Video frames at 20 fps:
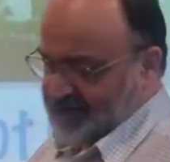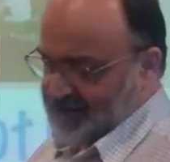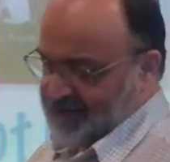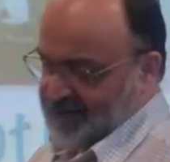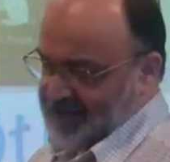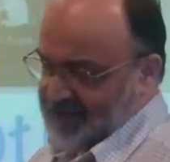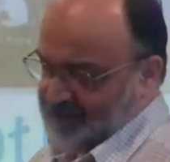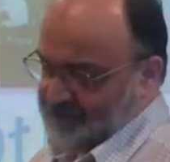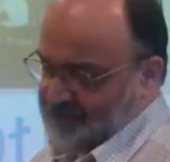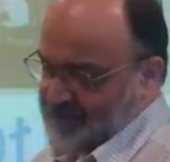
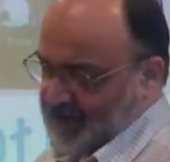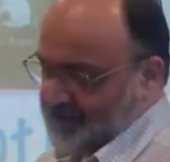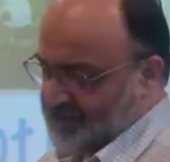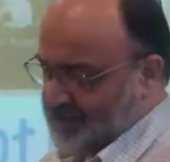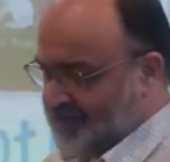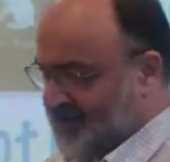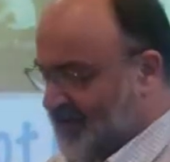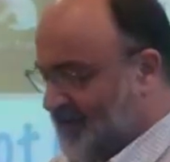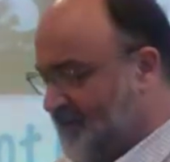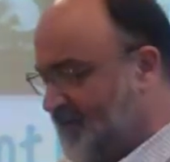And then people
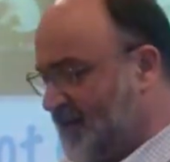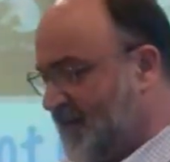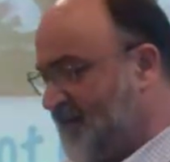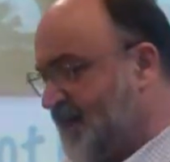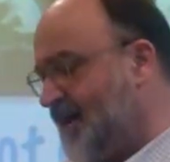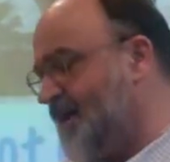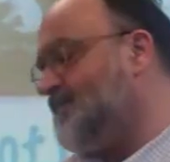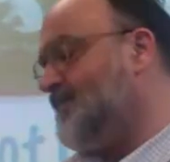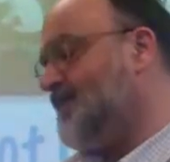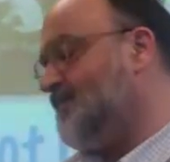said, well,
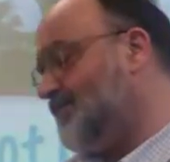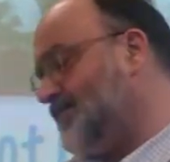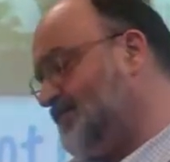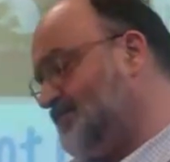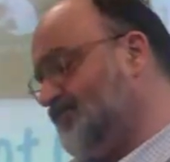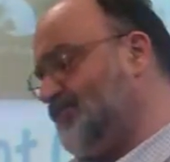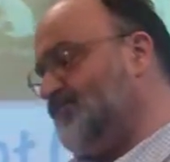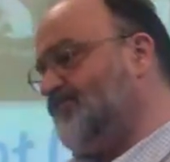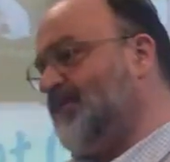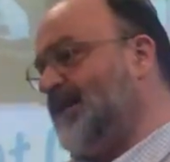I might want
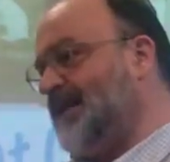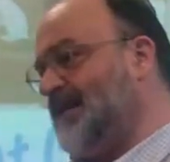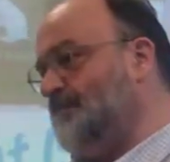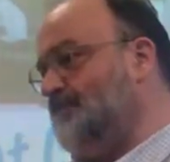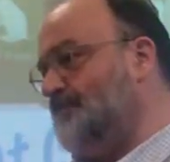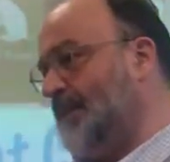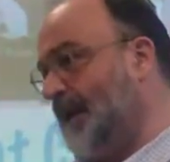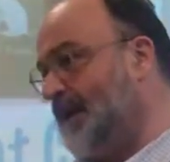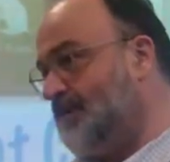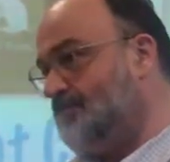to put really
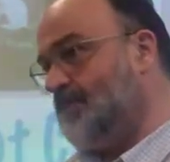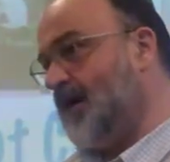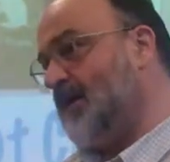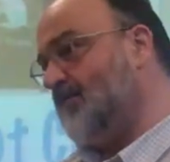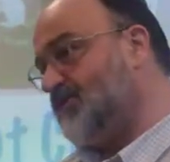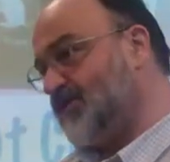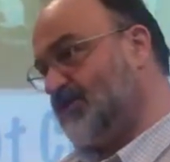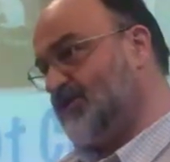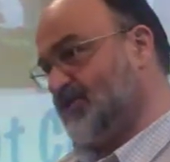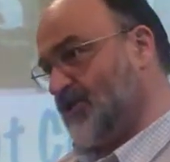big
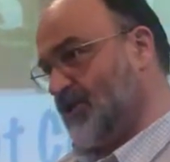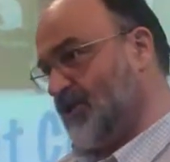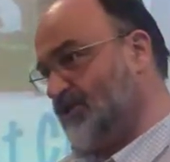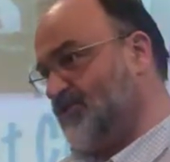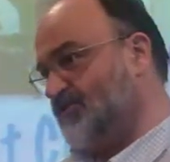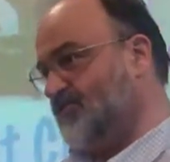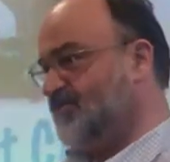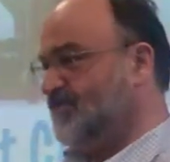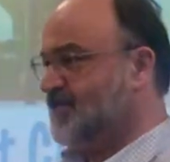motors on,